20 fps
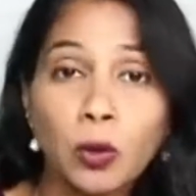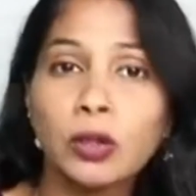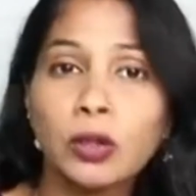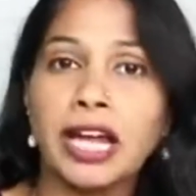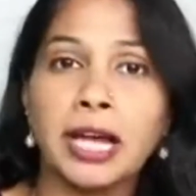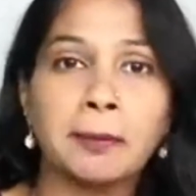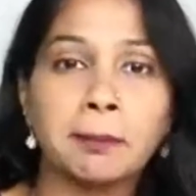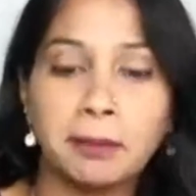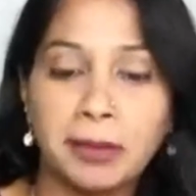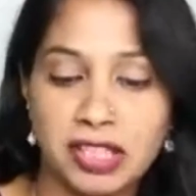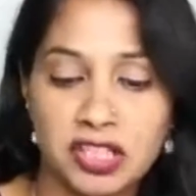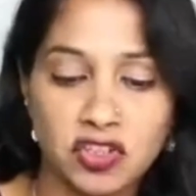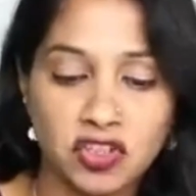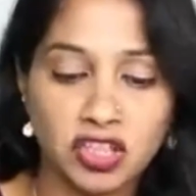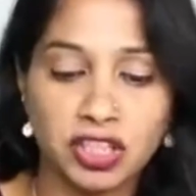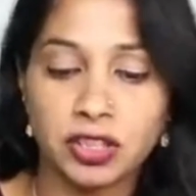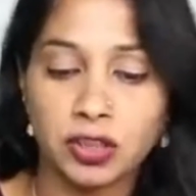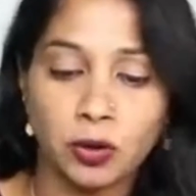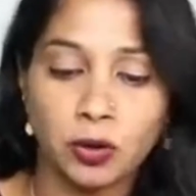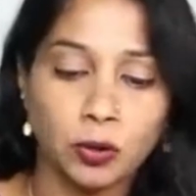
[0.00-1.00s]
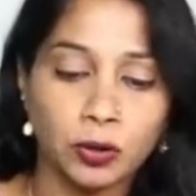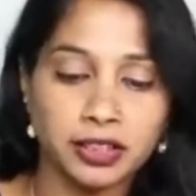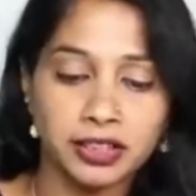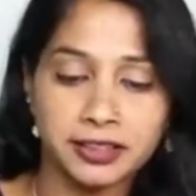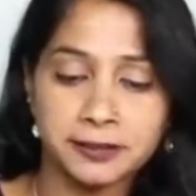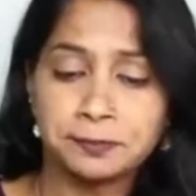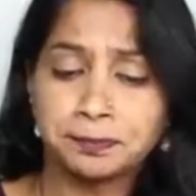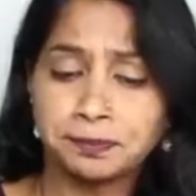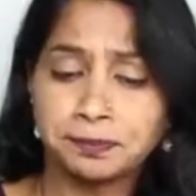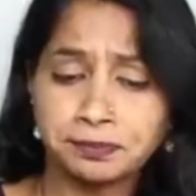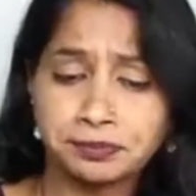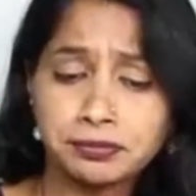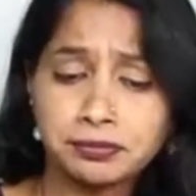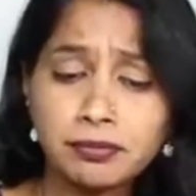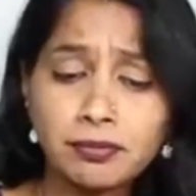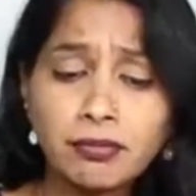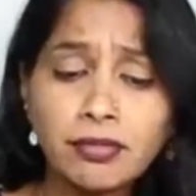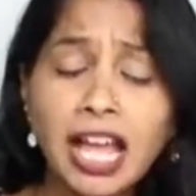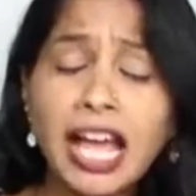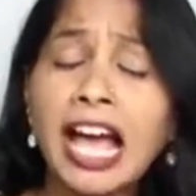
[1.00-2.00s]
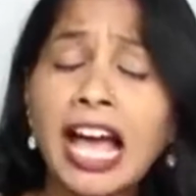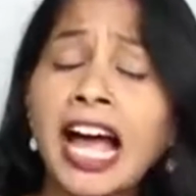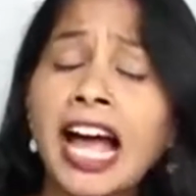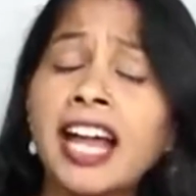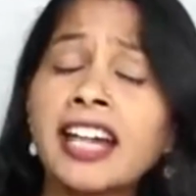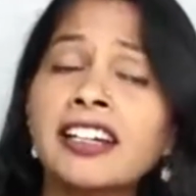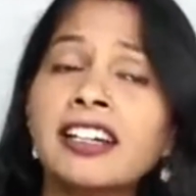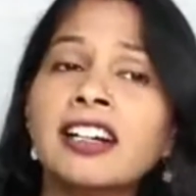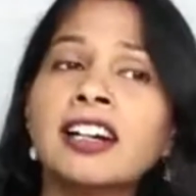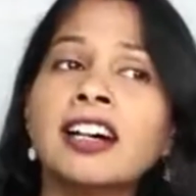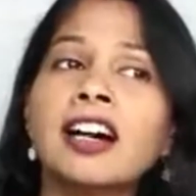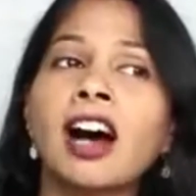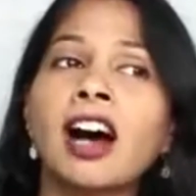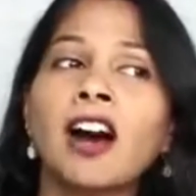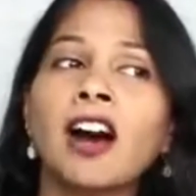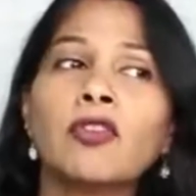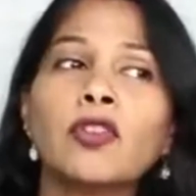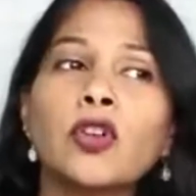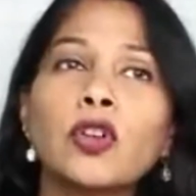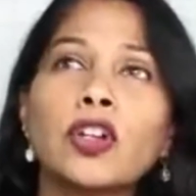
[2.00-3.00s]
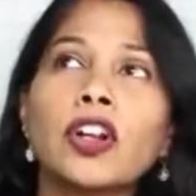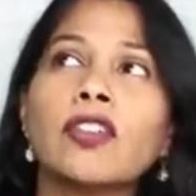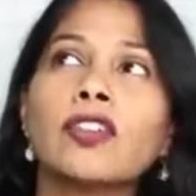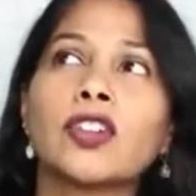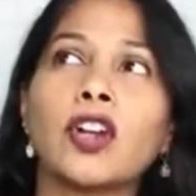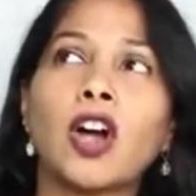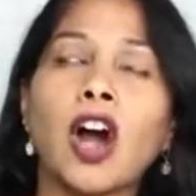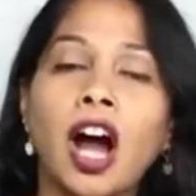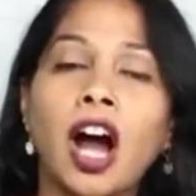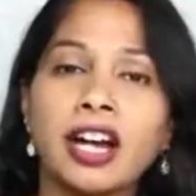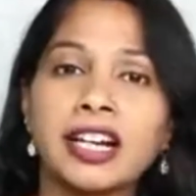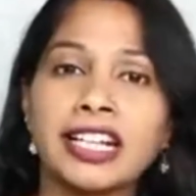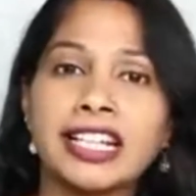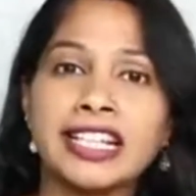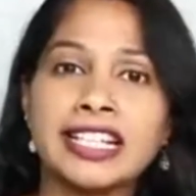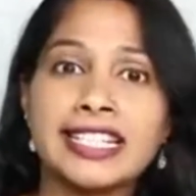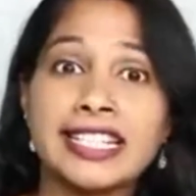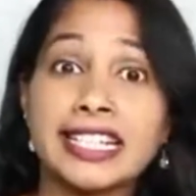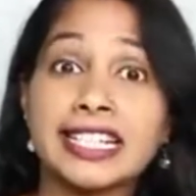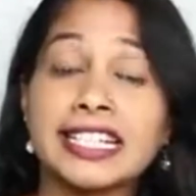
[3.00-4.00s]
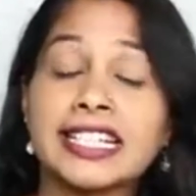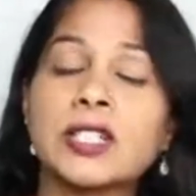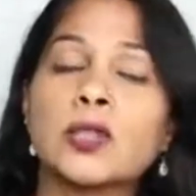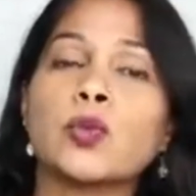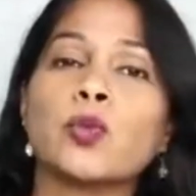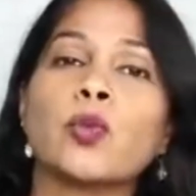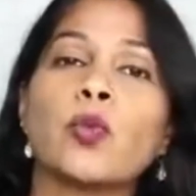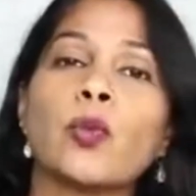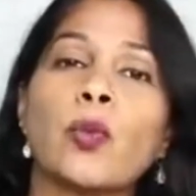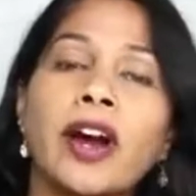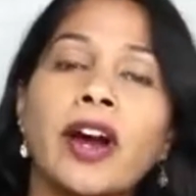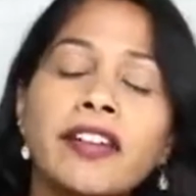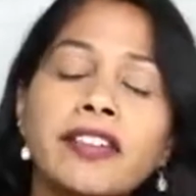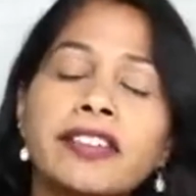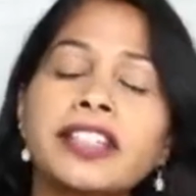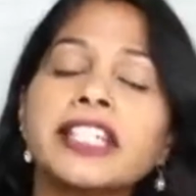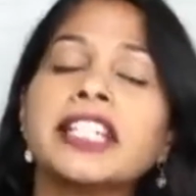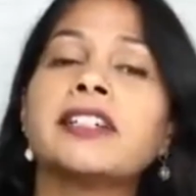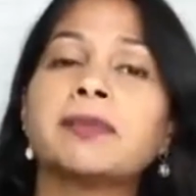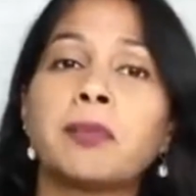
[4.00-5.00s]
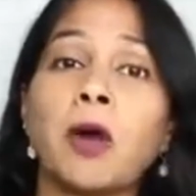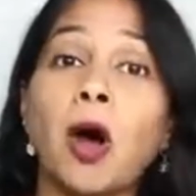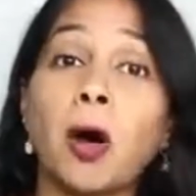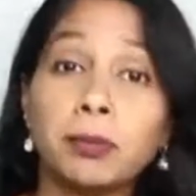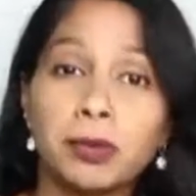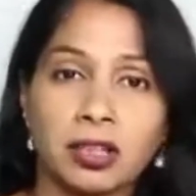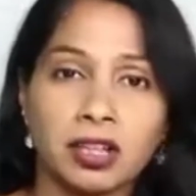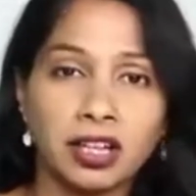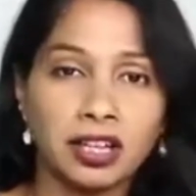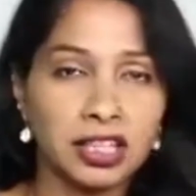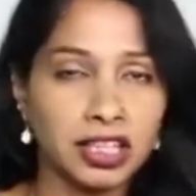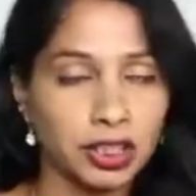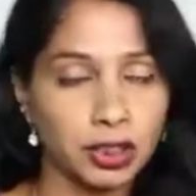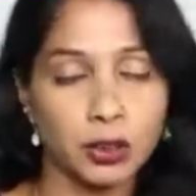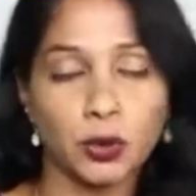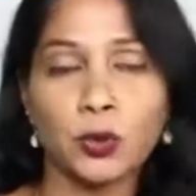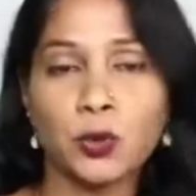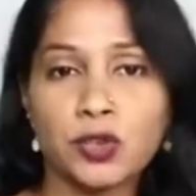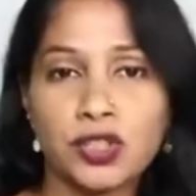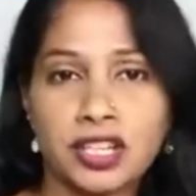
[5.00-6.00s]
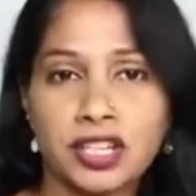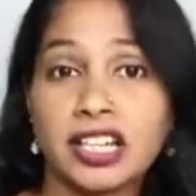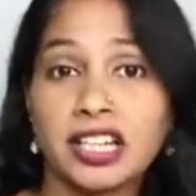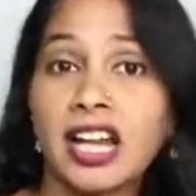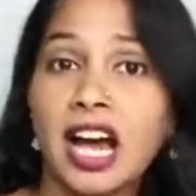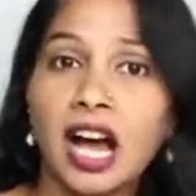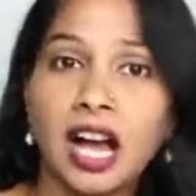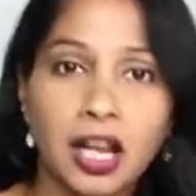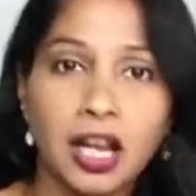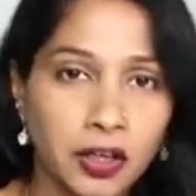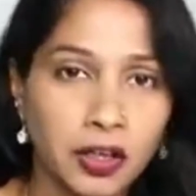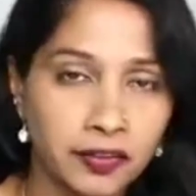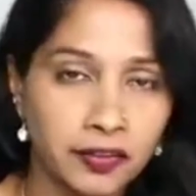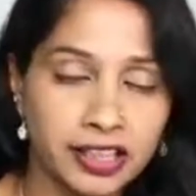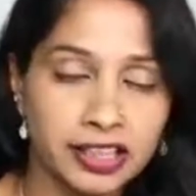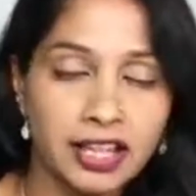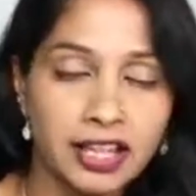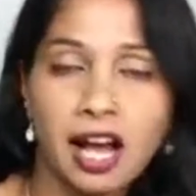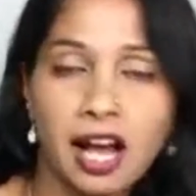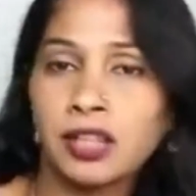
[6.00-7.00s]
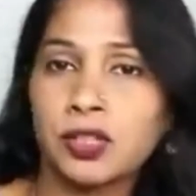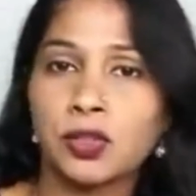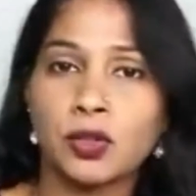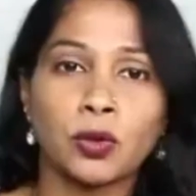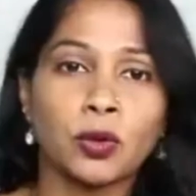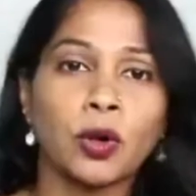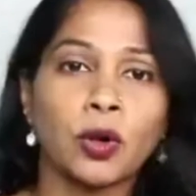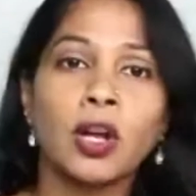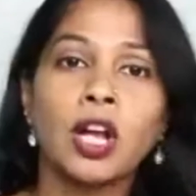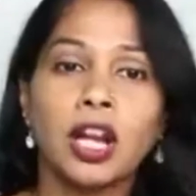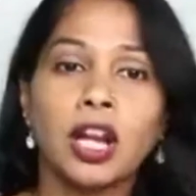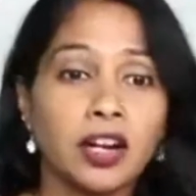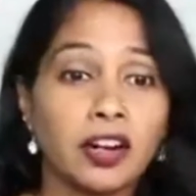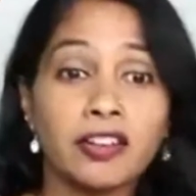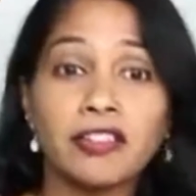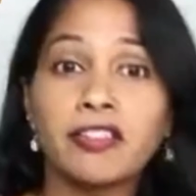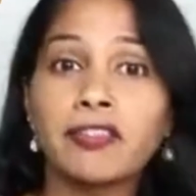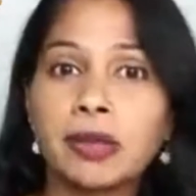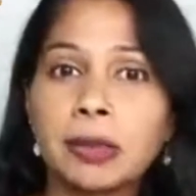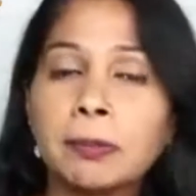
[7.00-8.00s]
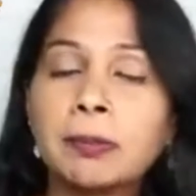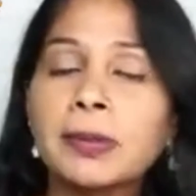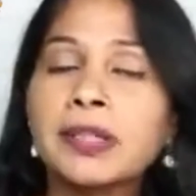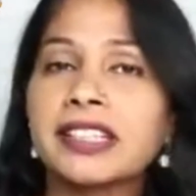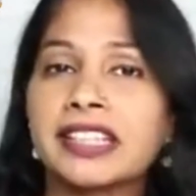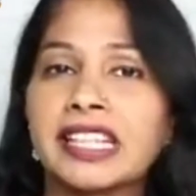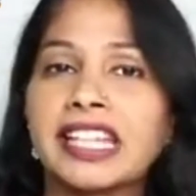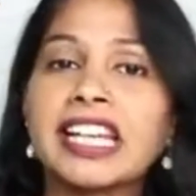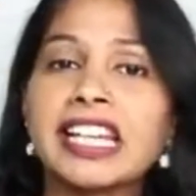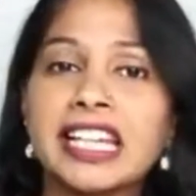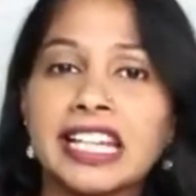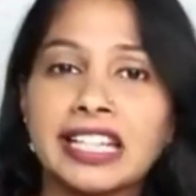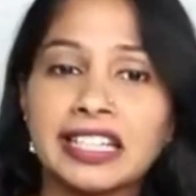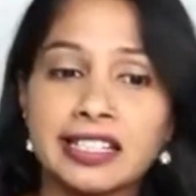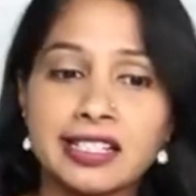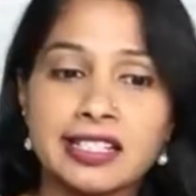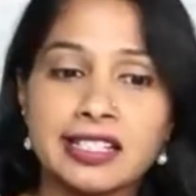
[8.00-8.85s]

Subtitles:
and pungent odor. And food of God is very popularly used in Ayurveda. So a lot of people think it